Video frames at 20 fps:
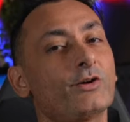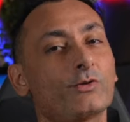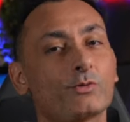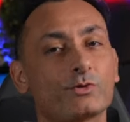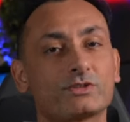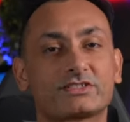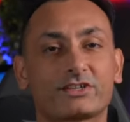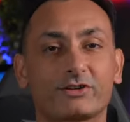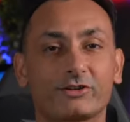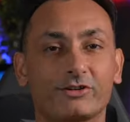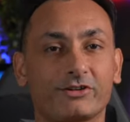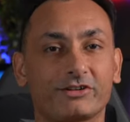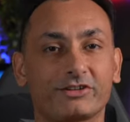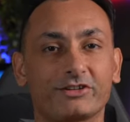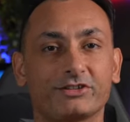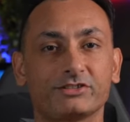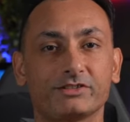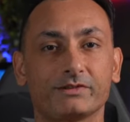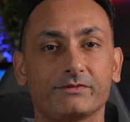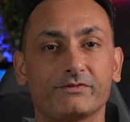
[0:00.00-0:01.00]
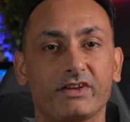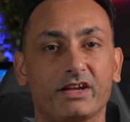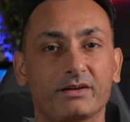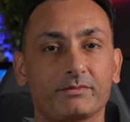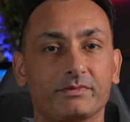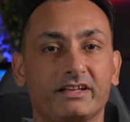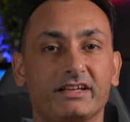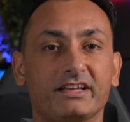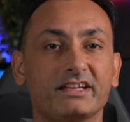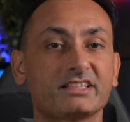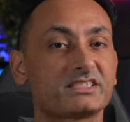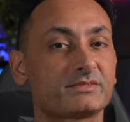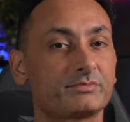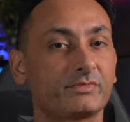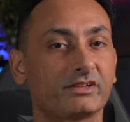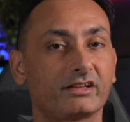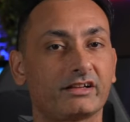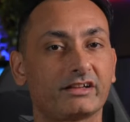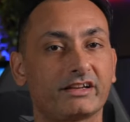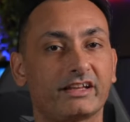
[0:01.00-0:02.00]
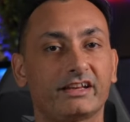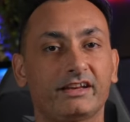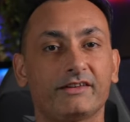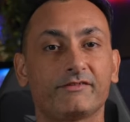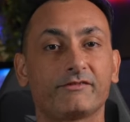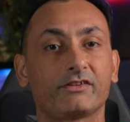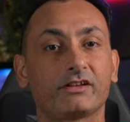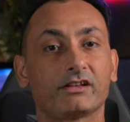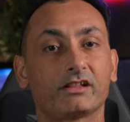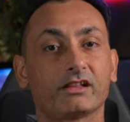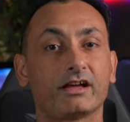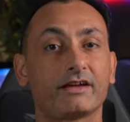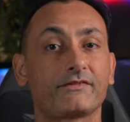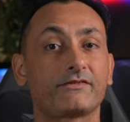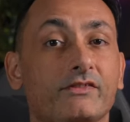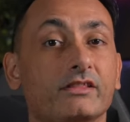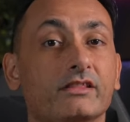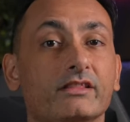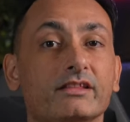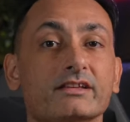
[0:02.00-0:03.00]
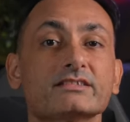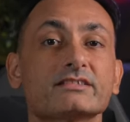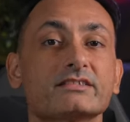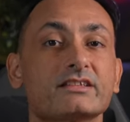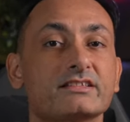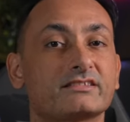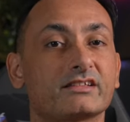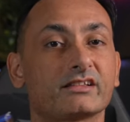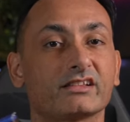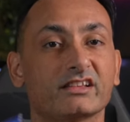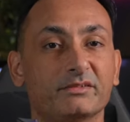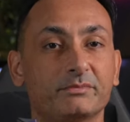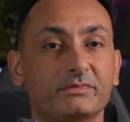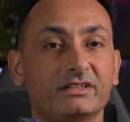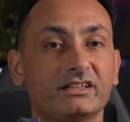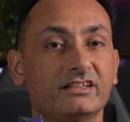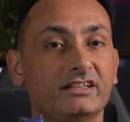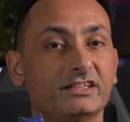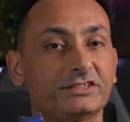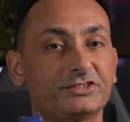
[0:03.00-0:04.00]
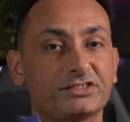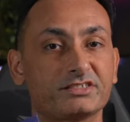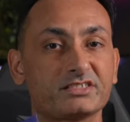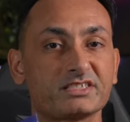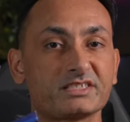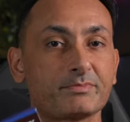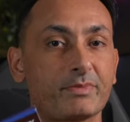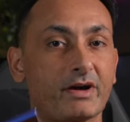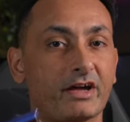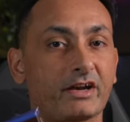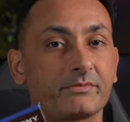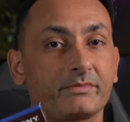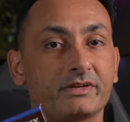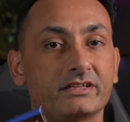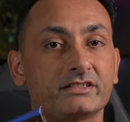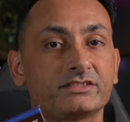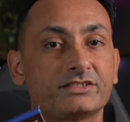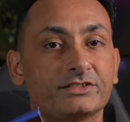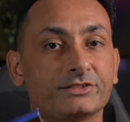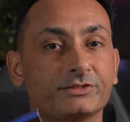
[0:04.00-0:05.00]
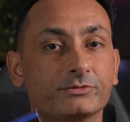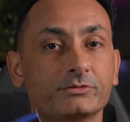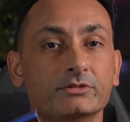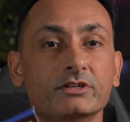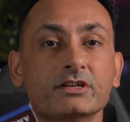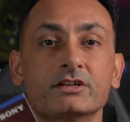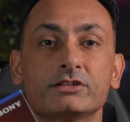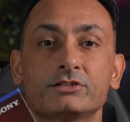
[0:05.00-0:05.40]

What's going on YouTube family? It's Milan at Infinite Life and this is the limited edition Spider-Man 2